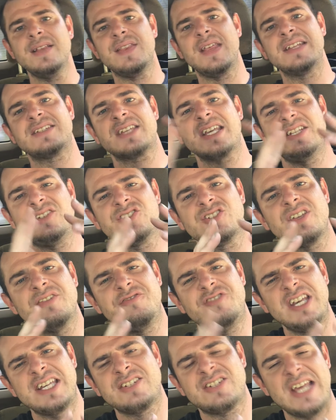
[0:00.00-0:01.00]
that tends to
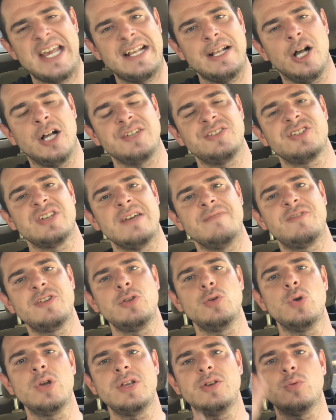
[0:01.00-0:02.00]
fixate on
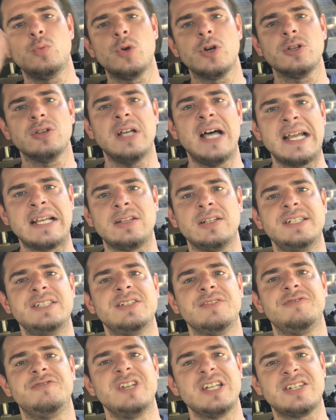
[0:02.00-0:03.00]
something, we're likely
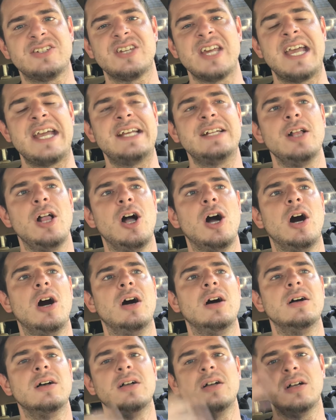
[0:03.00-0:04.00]
to fixate
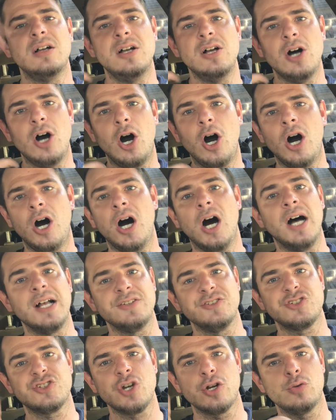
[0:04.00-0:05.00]

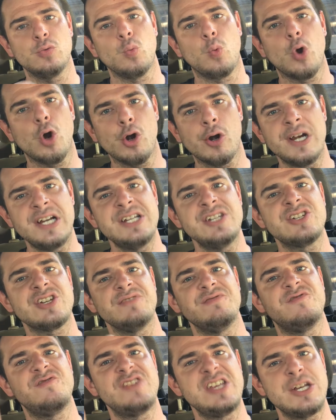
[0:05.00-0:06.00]
on certain worries
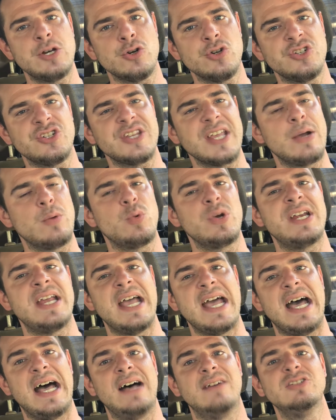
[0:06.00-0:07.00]
and fears that we
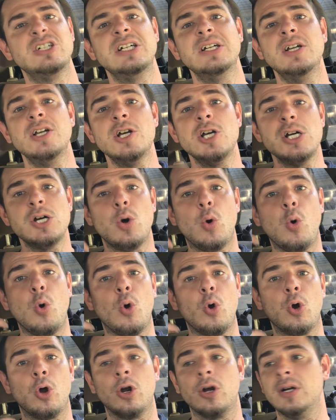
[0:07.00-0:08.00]
have,
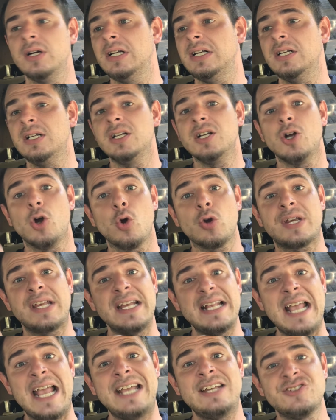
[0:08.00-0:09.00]
or
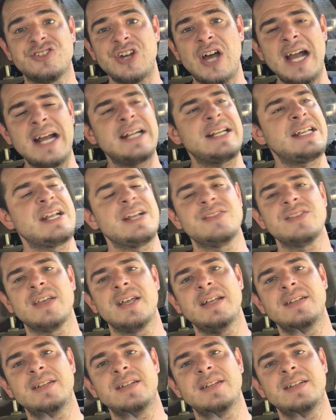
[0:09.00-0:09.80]
get anxiety. And